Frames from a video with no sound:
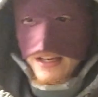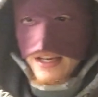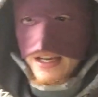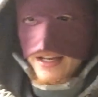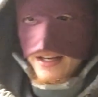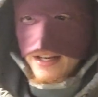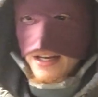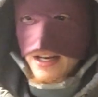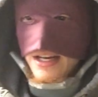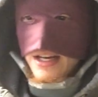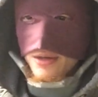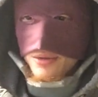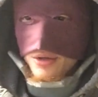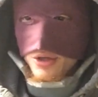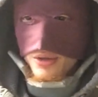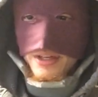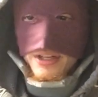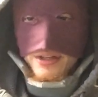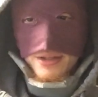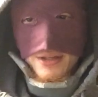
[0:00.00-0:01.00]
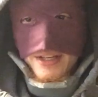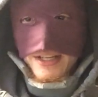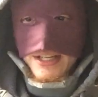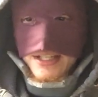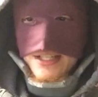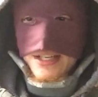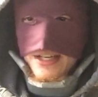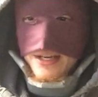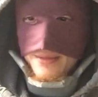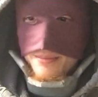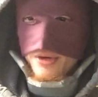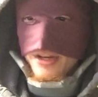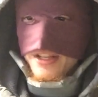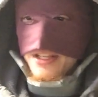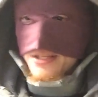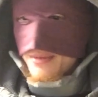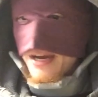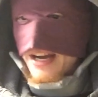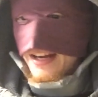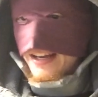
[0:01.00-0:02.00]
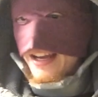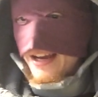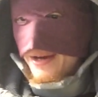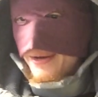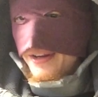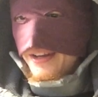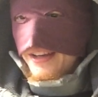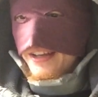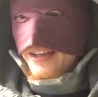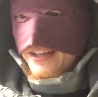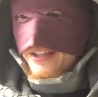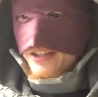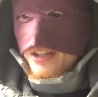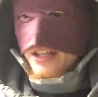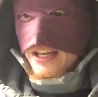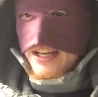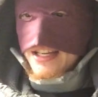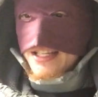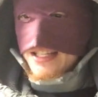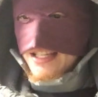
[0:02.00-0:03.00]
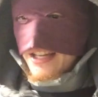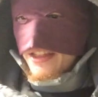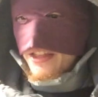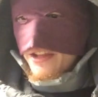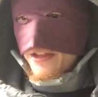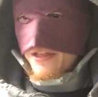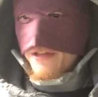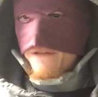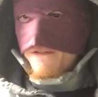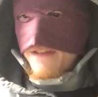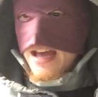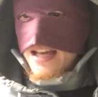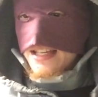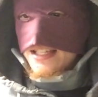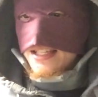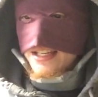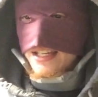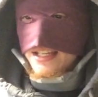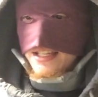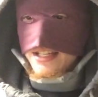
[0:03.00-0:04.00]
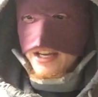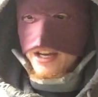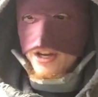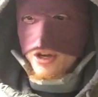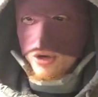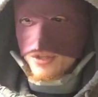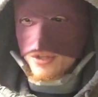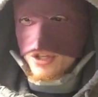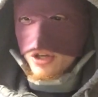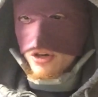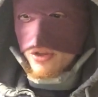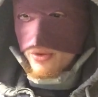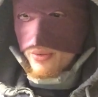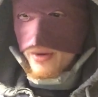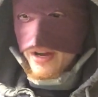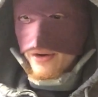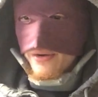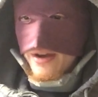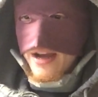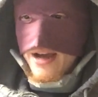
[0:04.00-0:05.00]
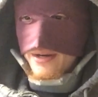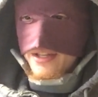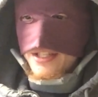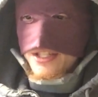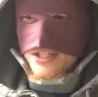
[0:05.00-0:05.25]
And I guess I can bring this back down. Like I said, the vest, it goes all the way around.